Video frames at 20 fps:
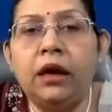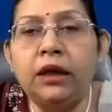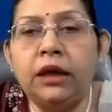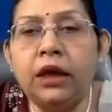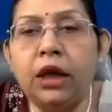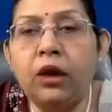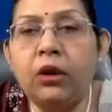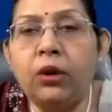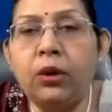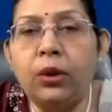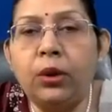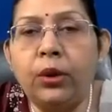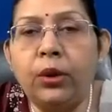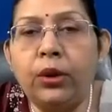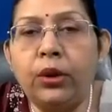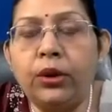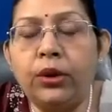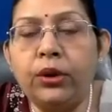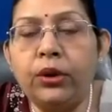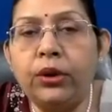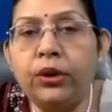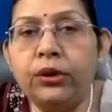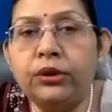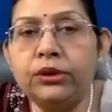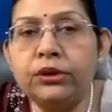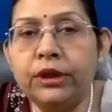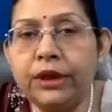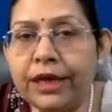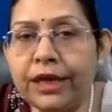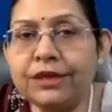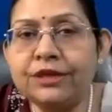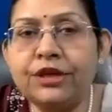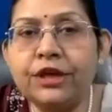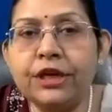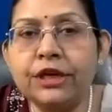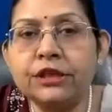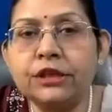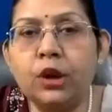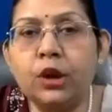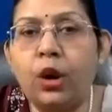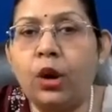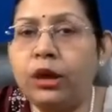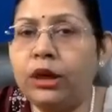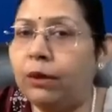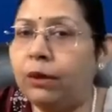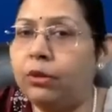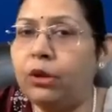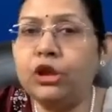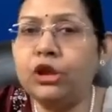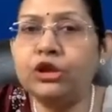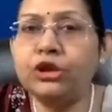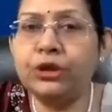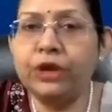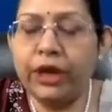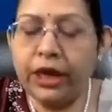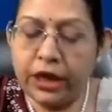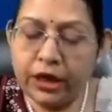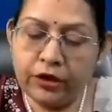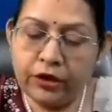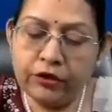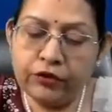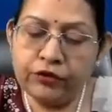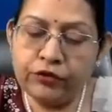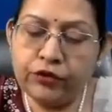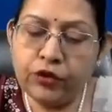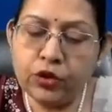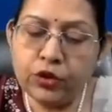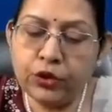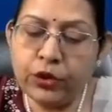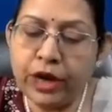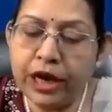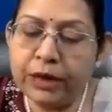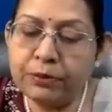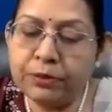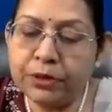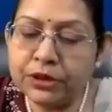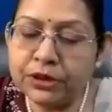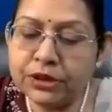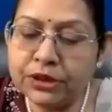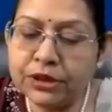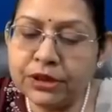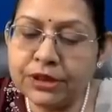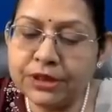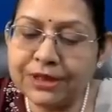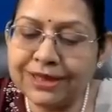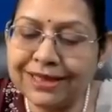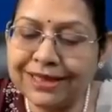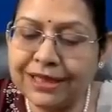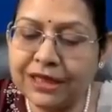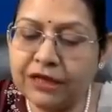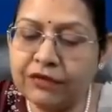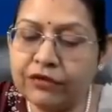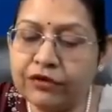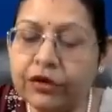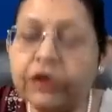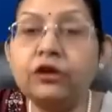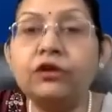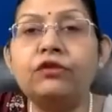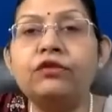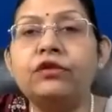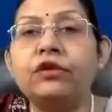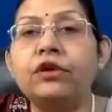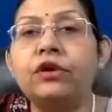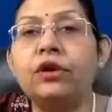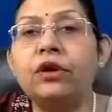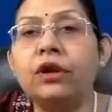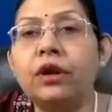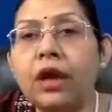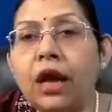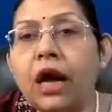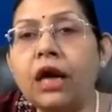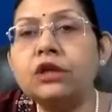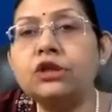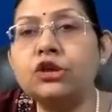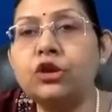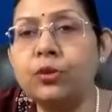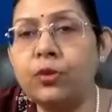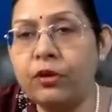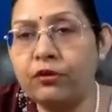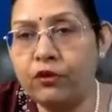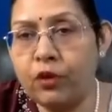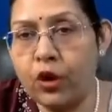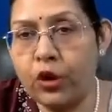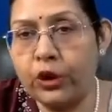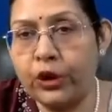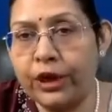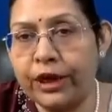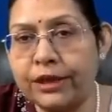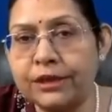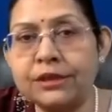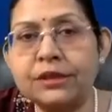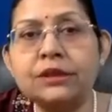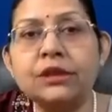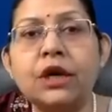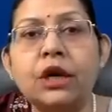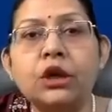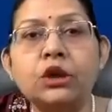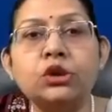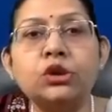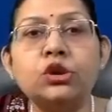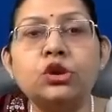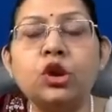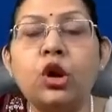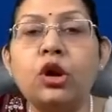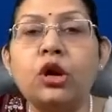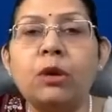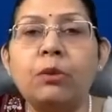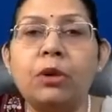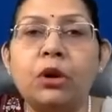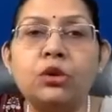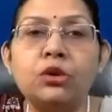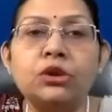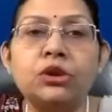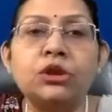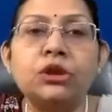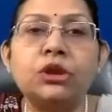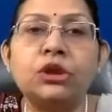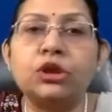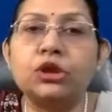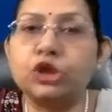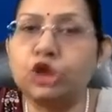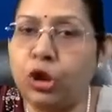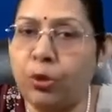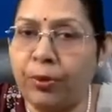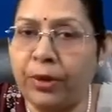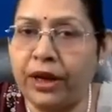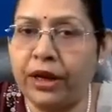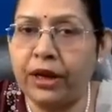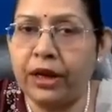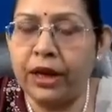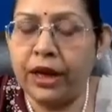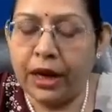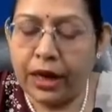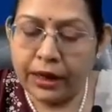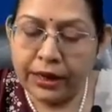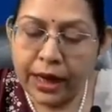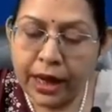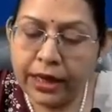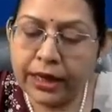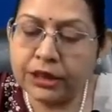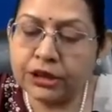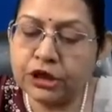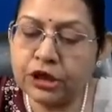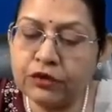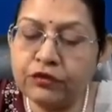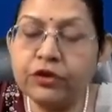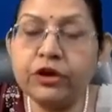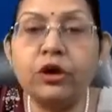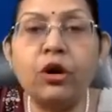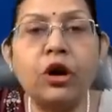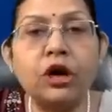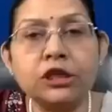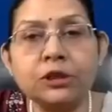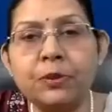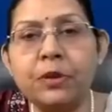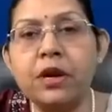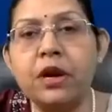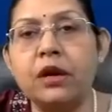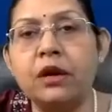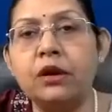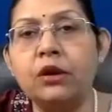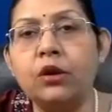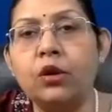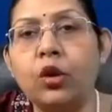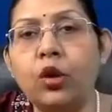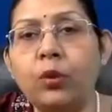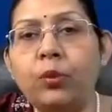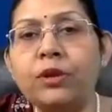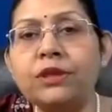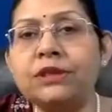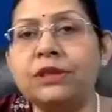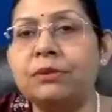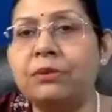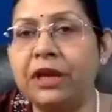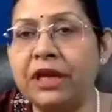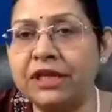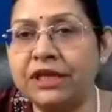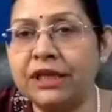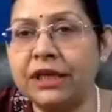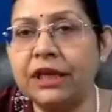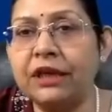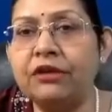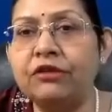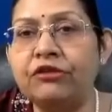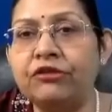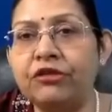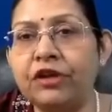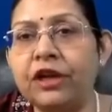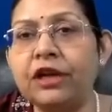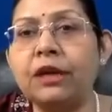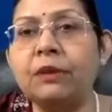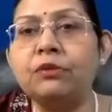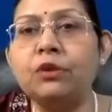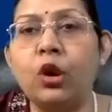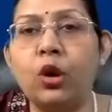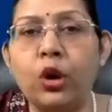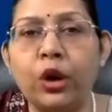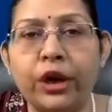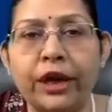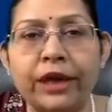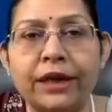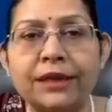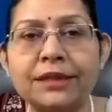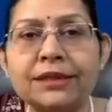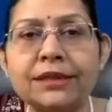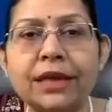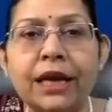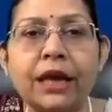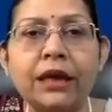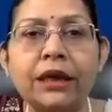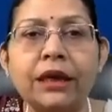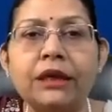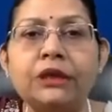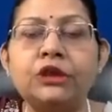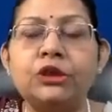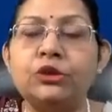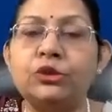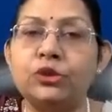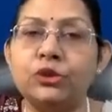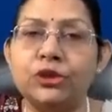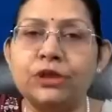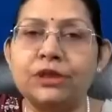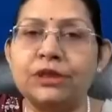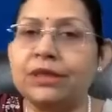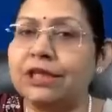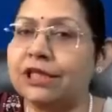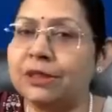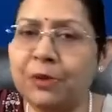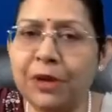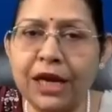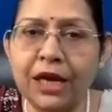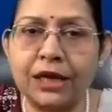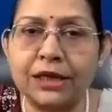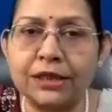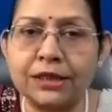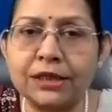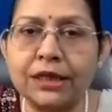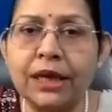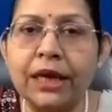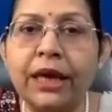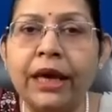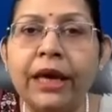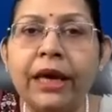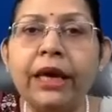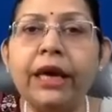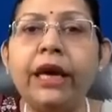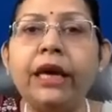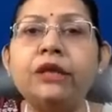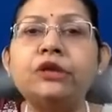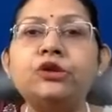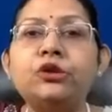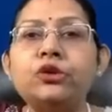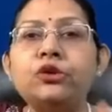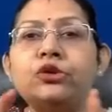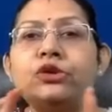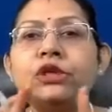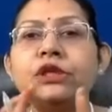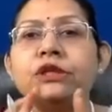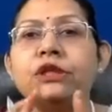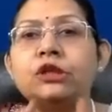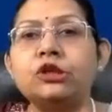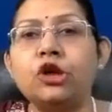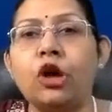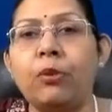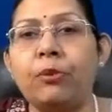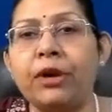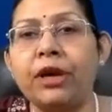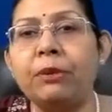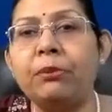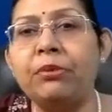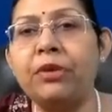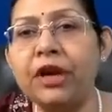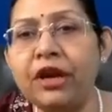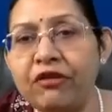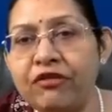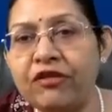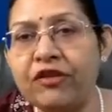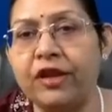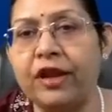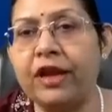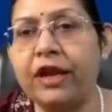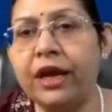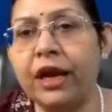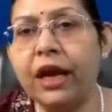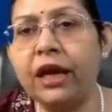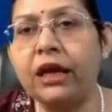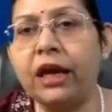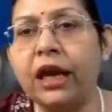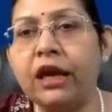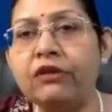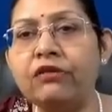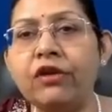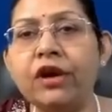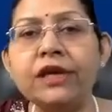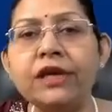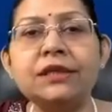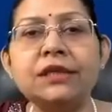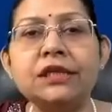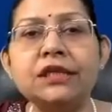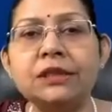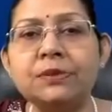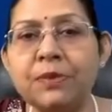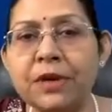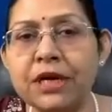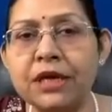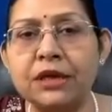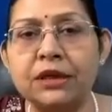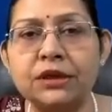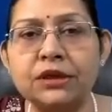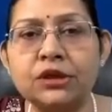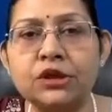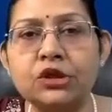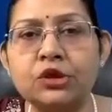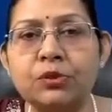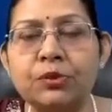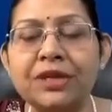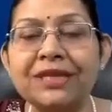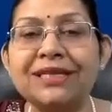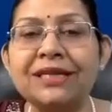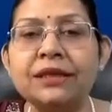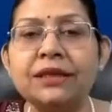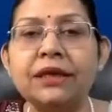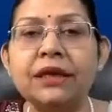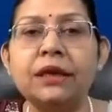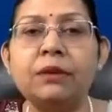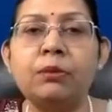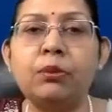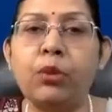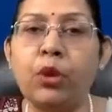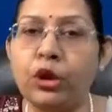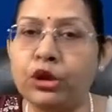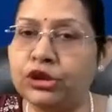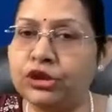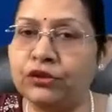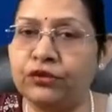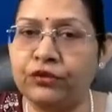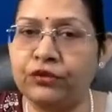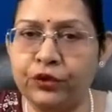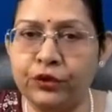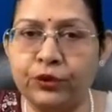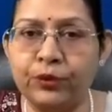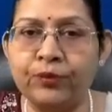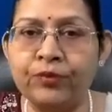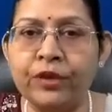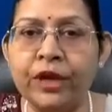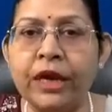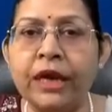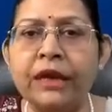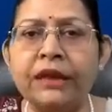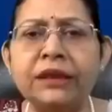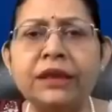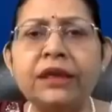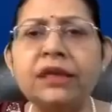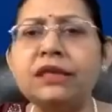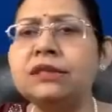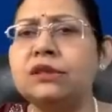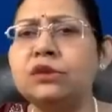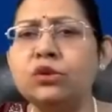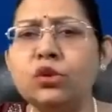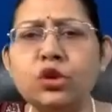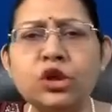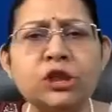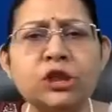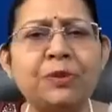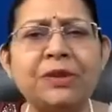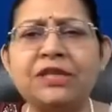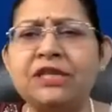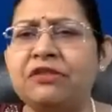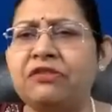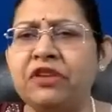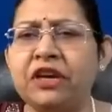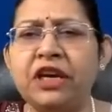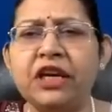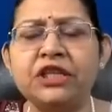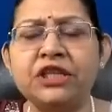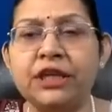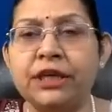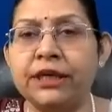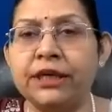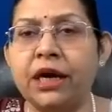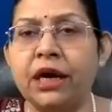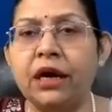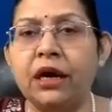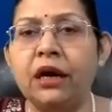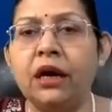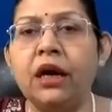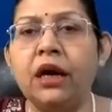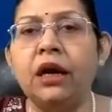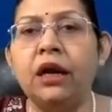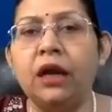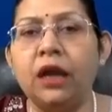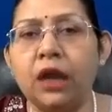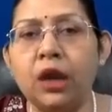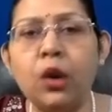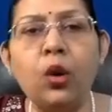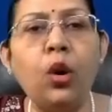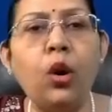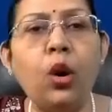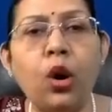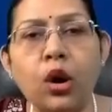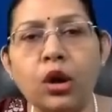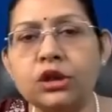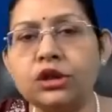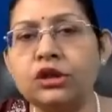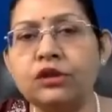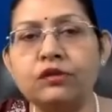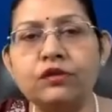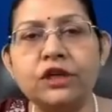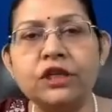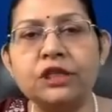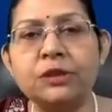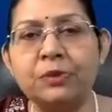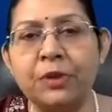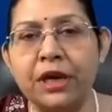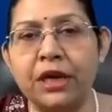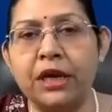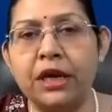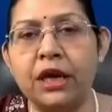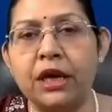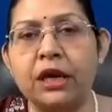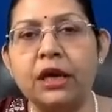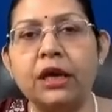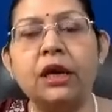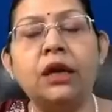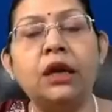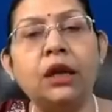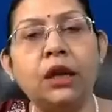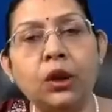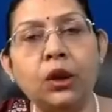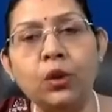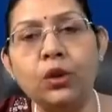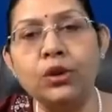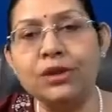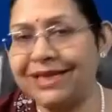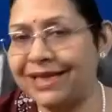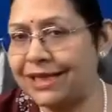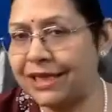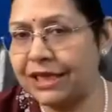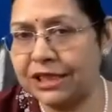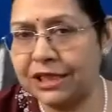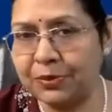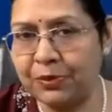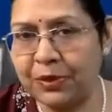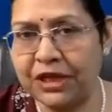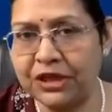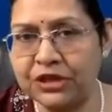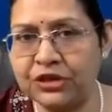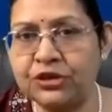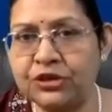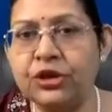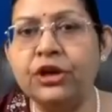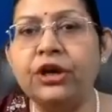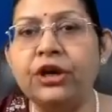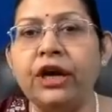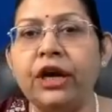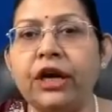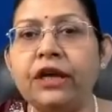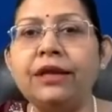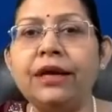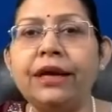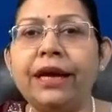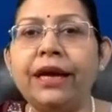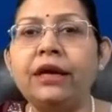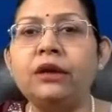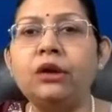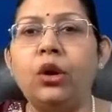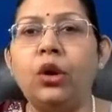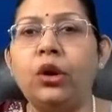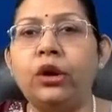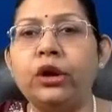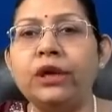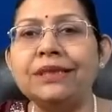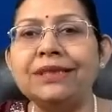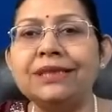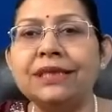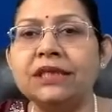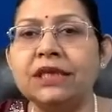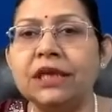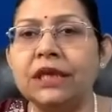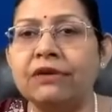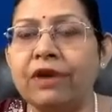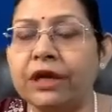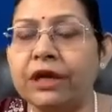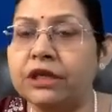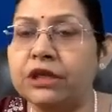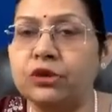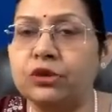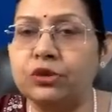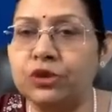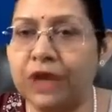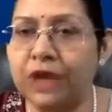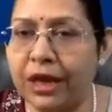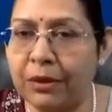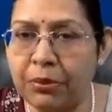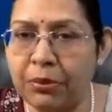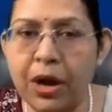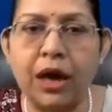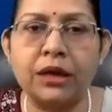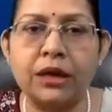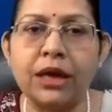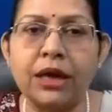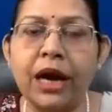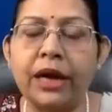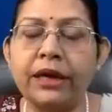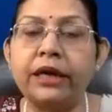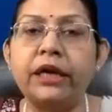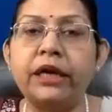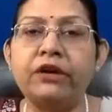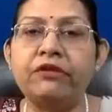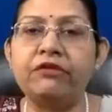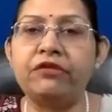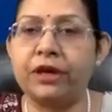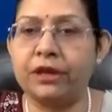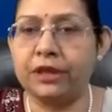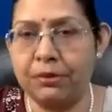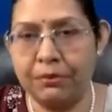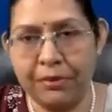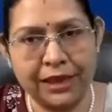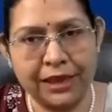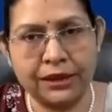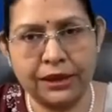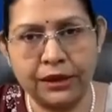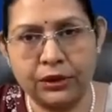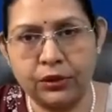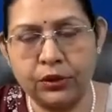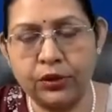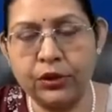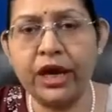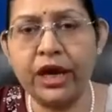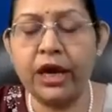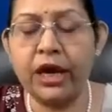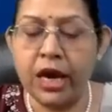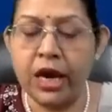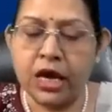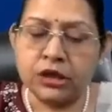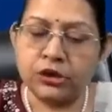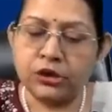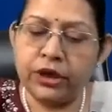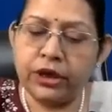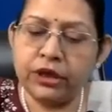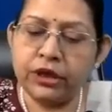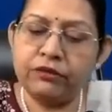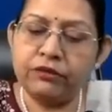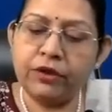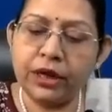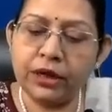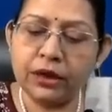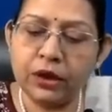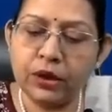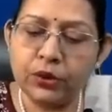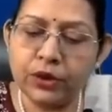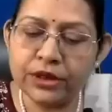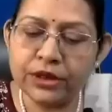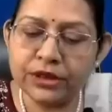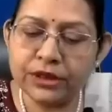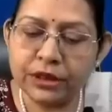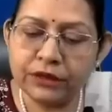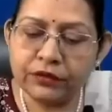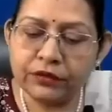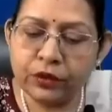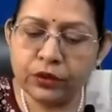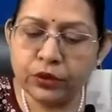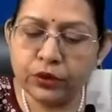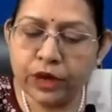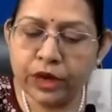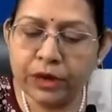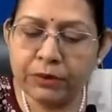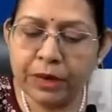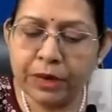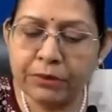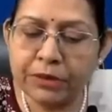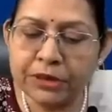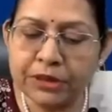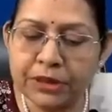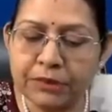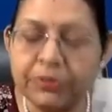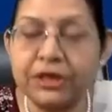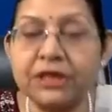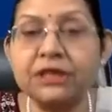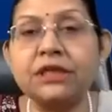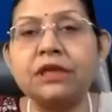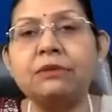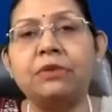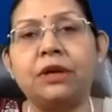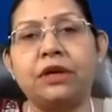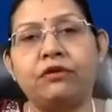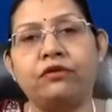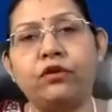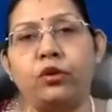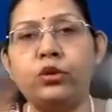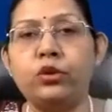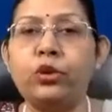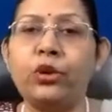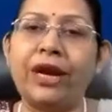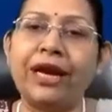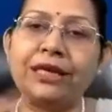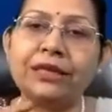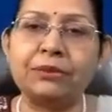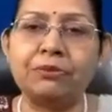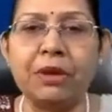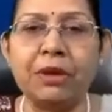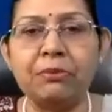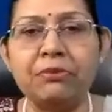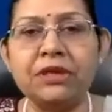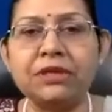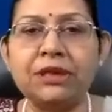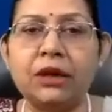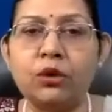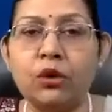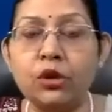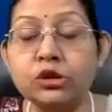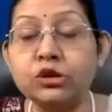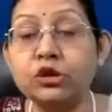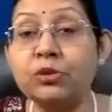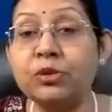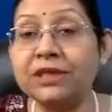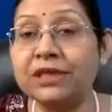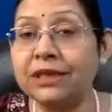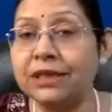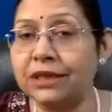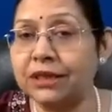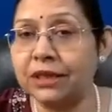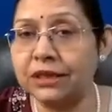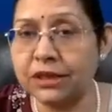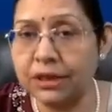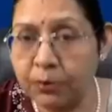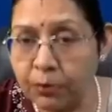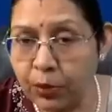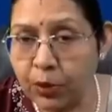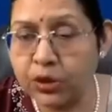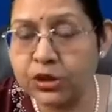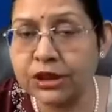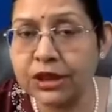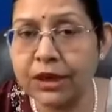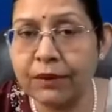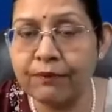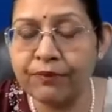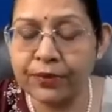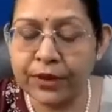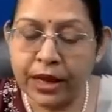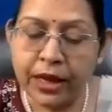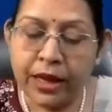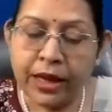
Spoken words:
Now, the next is on WHO day, 4 to 8 persons sit in front of a large group of audience to talk about topic. Director of an hospital opens the meeting, welcomes the audience, and introduces the speakers. He introduces the topic briefly and invites the speakers to present their point of view. There is no specific agenda, no order of their speaking, no set speech. In the end, the audience is invited to take part, identify the matter. Okay, so here the one clue is that 4 to 8 members are present, but 4 to 8 members are also present in the symposium.